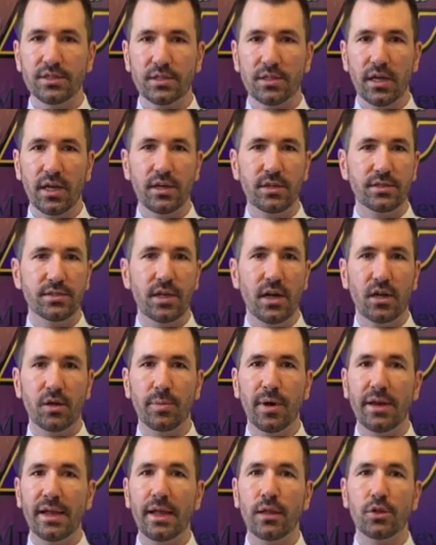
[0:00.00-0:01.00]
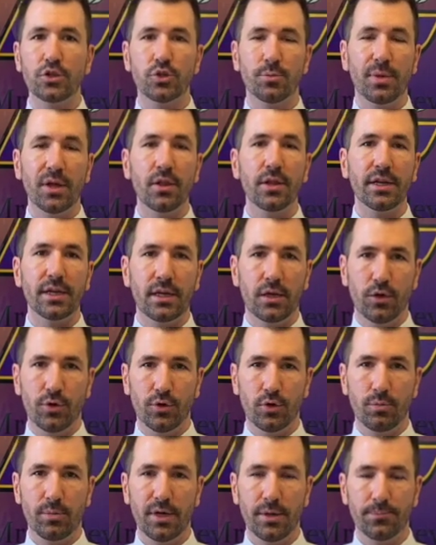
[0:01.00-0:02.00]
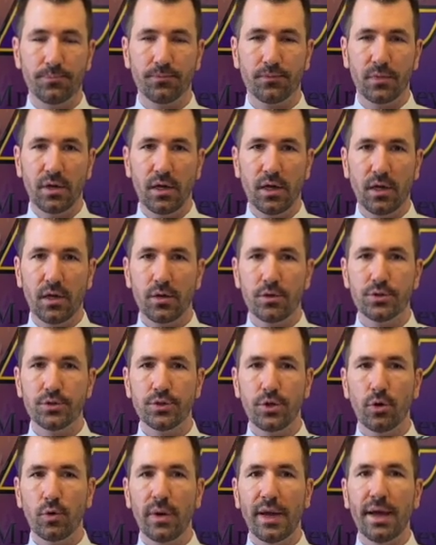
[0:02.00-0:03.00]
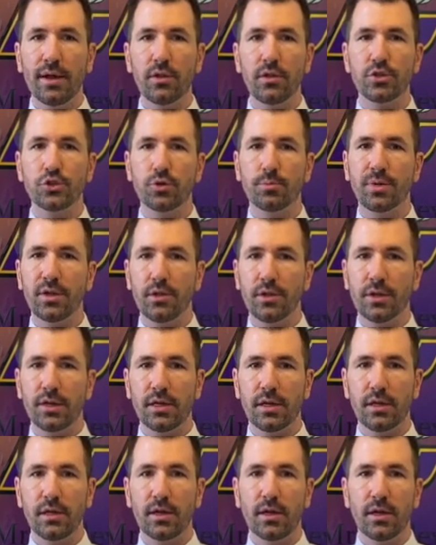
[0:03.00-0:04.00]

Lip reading: kind of talk about eligibility a little bit. So eligibility